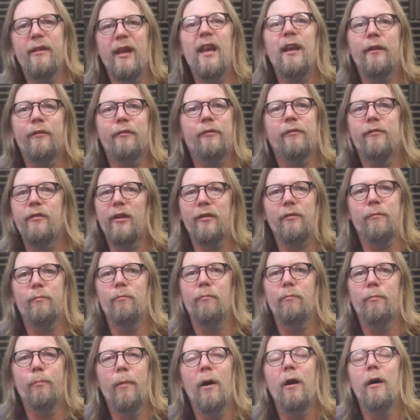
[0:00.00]
it's
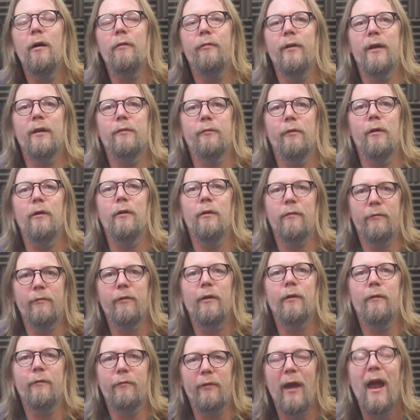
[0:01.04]
just perfect
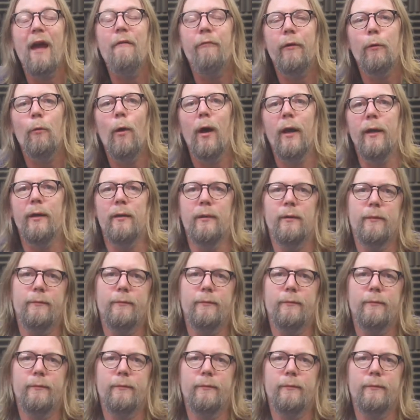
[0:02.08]
for everyone.